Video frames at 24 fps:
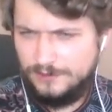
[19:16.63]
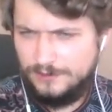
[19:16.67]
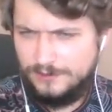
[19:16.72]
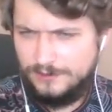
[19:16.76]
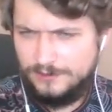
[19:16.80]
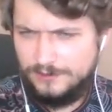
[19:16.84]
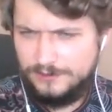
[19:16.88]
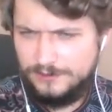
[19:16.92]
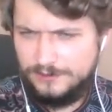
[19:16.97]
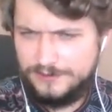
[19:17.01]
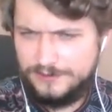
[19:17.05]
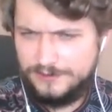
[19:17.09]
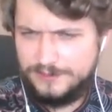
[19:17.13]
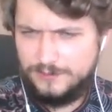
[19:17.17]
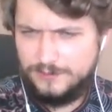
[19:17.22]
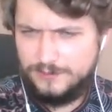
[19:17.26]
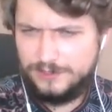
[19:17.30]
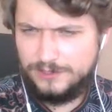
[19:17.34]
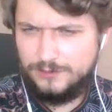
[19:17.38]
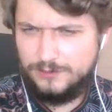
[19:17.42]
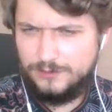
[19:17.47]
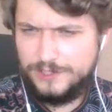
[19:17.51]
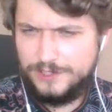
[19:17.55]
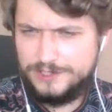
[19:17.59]
There's
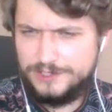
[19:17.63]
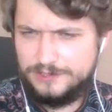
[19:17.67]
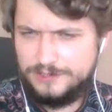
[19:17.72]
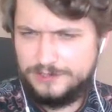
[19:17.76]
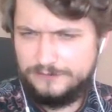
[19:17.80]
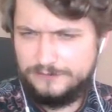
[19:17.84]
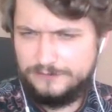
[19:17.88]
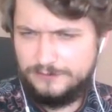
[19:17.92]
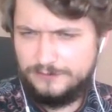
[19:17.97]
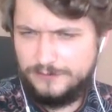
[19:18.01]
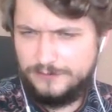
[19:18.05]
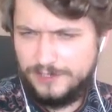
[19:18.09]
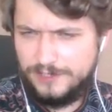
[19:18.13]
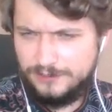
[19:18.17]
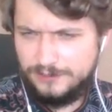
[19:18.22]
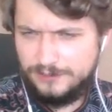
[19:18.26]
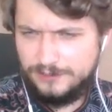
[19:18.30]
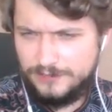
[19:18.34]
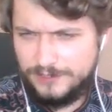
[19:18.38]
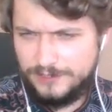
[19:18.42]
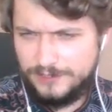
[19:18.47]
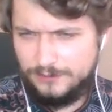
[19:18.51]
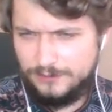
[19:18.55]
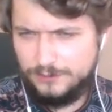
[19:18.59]
one question from
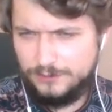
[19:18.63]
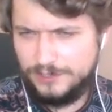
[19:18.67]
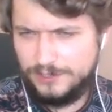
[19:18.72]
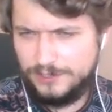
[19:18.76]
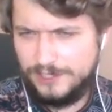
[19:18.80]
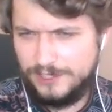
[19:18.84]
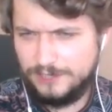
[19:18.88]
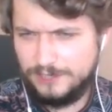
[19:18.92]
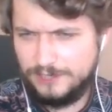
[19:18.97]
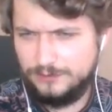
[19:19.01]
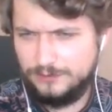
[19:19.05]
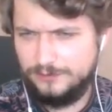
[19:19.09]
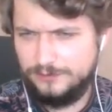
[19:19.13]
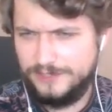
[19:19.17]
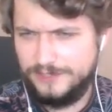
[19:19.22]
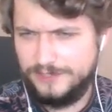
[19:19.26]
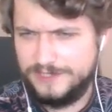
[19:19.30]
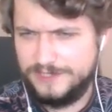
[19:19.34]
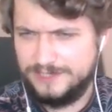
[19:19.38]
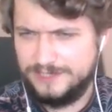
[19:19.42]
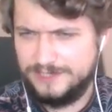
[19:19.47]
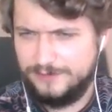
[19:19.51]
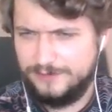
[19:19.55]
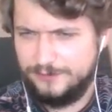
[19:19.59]
Anurag: would
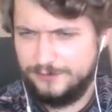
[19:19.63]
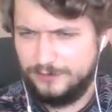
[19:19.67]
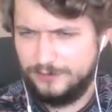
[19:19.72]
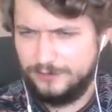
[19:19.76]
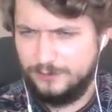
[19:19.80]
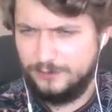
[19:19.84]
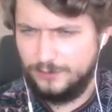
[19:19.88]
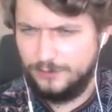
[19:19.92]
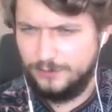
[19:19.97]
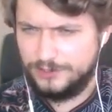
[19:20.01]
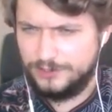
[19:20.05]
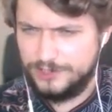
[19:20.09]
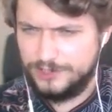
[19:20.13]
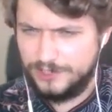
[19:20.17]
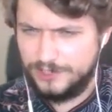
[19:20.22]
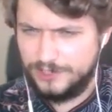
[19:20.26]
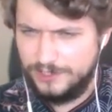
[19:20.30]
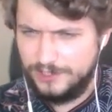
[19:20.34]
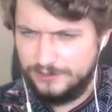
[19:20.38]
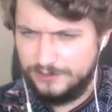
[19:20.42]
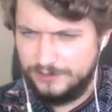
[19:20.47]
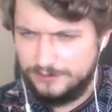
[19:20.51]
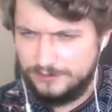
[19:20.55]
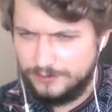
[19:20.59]
hardware-based memory watch
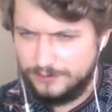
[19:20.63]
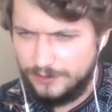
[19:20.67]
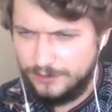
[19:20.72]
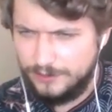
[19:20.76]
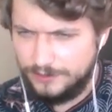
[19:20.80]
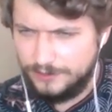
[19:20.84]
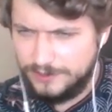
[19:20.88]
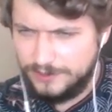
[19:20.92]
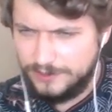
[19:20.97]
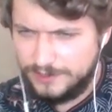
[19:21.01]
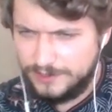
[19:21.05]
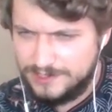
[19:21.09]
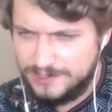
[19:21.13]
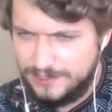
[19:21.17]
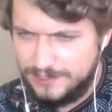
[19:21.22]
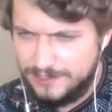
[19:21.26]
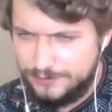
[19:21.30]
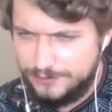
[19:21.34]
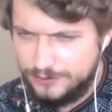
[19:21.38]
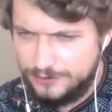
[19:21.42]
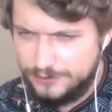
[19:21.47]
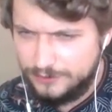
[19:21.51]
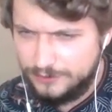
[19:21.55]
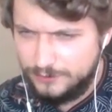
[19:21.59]
aid in recording
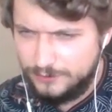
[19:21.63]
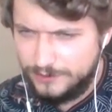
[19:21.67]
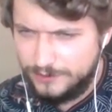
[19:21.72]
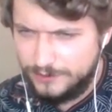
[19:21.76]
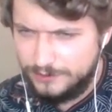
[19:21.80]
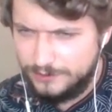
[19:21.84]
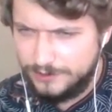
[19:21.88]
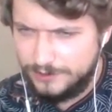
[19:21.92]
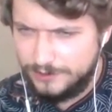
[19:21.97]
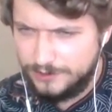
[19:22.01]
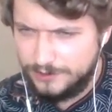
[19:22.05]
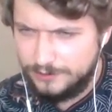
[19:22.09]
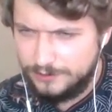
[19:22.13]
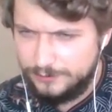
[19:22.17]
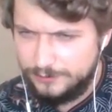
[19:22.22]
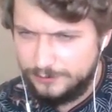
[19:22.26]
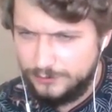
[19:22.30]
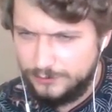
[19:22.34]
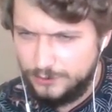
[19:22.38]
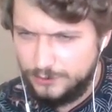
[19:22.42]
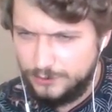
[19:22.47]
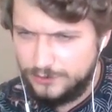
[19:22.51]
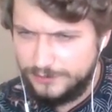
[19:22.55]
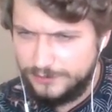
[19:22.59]
snapshot whether a
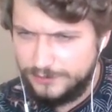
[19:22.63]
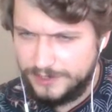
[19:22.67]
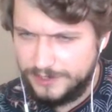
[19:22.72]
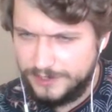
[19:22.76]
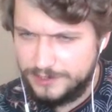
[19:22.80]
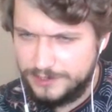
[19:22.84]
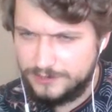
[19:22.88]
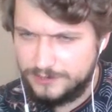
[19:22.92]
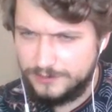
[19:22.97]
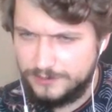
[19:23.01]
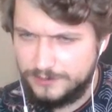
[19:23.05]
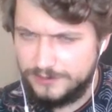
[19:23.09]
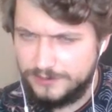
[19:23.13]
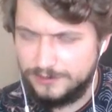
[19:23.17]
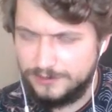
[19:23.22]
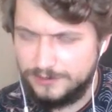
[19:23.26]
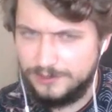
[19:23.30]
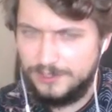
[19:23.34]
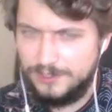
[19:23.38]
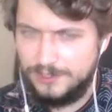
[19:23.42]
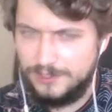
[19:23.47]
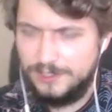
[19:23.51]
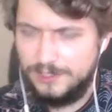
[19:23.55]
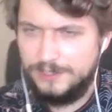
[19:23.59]
huge page is written?
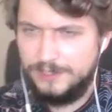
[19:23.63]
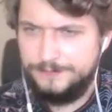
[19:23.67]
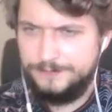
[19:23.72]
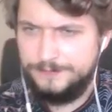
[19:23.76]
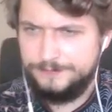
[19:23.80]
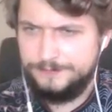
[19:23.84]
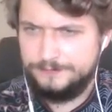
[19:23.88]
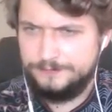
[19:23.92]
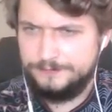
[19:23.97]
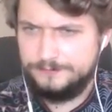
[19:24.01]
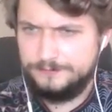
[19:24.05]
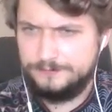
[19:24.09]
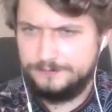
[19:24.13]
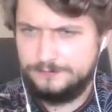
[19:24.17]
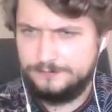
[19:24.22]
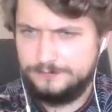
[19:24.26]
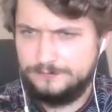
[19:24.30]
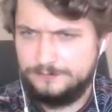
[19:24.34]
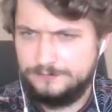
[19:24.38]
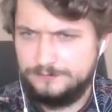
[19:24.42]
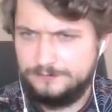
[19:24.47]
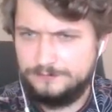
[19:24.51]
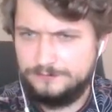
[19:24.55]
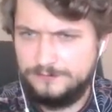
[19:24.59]

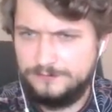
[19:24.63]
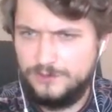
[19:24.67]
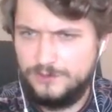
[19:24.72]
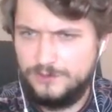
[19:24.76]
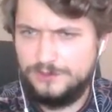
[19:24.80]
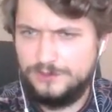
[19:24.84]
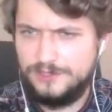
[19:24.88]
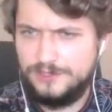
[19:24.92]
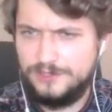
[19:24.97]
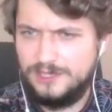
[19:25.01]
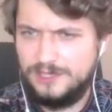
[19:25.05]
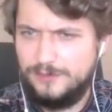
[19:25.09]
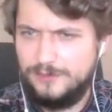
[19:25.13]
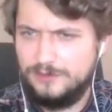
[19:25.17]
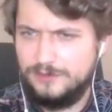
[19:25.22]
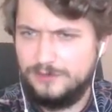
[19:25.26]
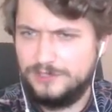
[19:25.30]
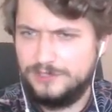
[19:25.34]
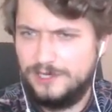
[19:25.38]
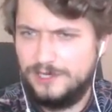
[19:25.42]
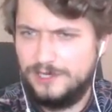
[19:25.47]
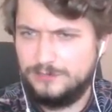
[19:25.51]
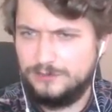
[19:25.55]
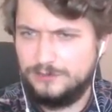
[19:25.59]
You're talking about
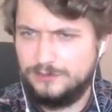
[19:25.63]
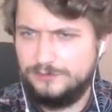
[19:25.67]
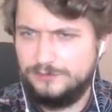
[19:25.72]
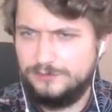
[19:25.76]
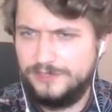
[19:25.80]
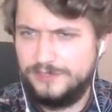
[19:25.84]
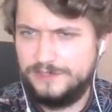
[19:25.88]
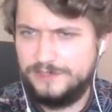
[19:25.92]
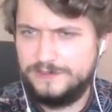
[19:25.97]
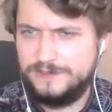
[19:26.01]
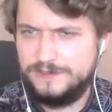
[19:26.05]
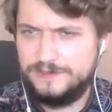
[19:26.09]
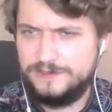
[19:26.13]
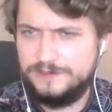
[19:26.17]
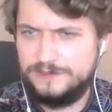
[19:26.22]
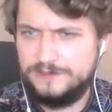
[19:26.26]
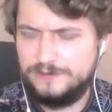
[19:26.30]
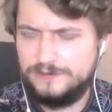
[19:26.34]
hardware-based